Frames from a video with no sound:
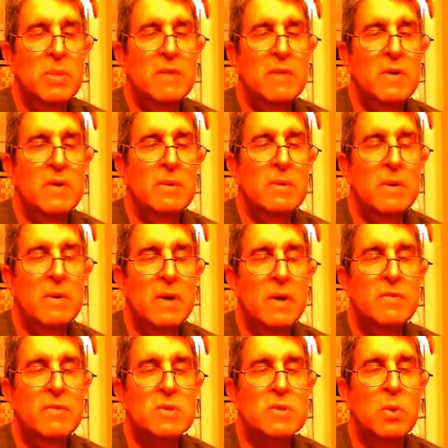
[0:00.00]
But if
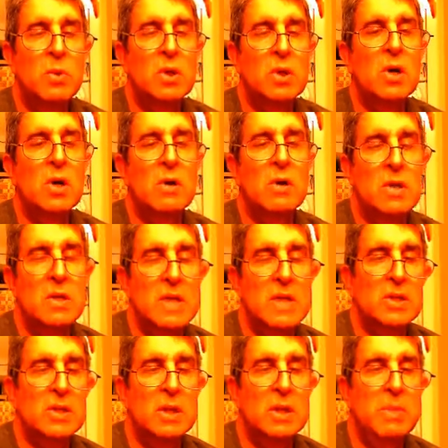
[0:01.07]
a small current is
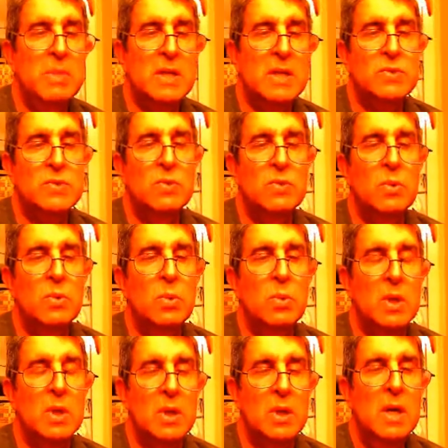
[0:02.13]
actually passed through the
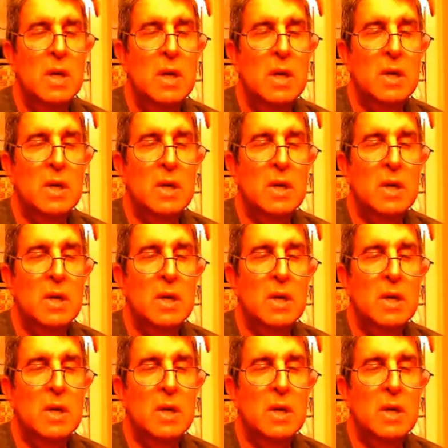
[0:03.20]
water